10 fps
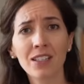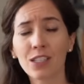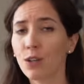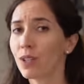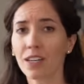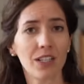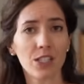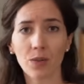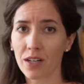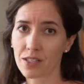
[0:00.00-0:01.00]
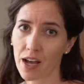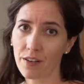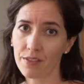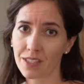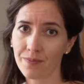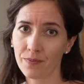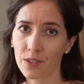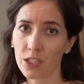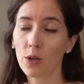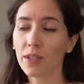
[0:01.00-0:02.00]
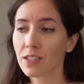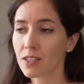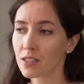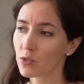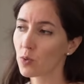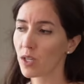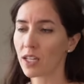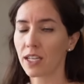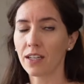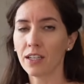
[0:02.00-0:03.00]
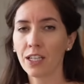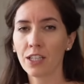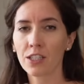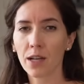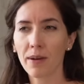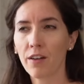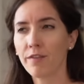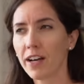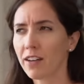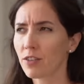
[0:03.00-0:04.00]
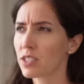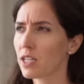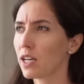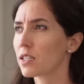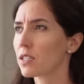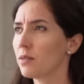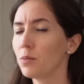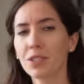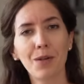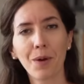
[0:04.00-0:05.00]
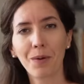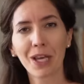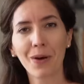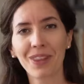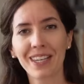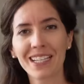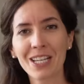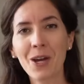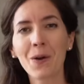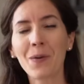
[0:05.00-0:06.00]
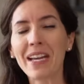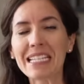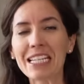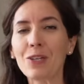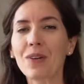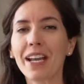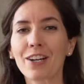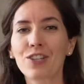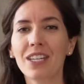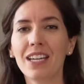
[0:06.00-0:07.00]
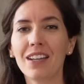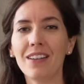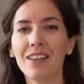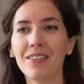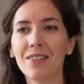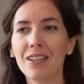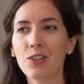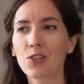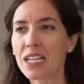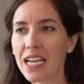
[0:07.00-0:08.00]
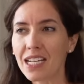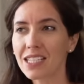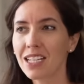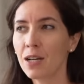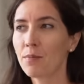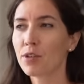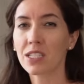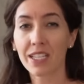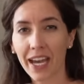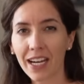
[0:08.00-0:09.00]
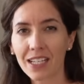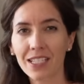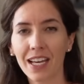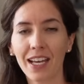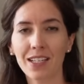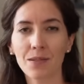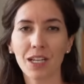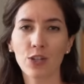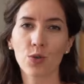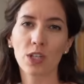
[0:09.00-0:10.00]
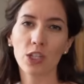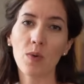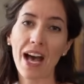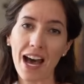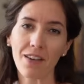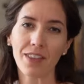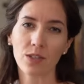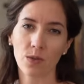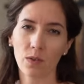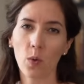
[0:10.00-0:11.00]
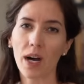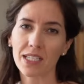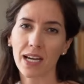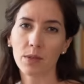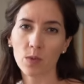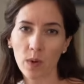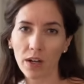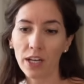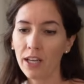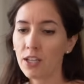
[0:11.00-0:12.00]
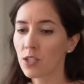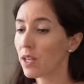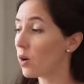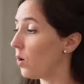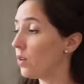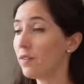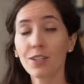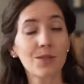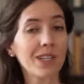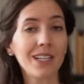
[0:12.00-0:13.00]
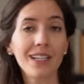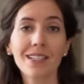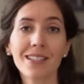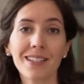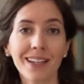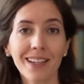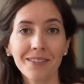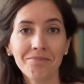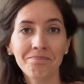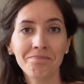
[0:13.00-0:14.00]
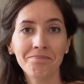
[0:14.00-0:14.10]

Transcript: don't give it to ourselves. So let's quickly talk about 5 or 6, we'll see where we go with this, ways that you can actually create, protect, and make sure you have that sort of quiet time as well, so that all of this reading and studying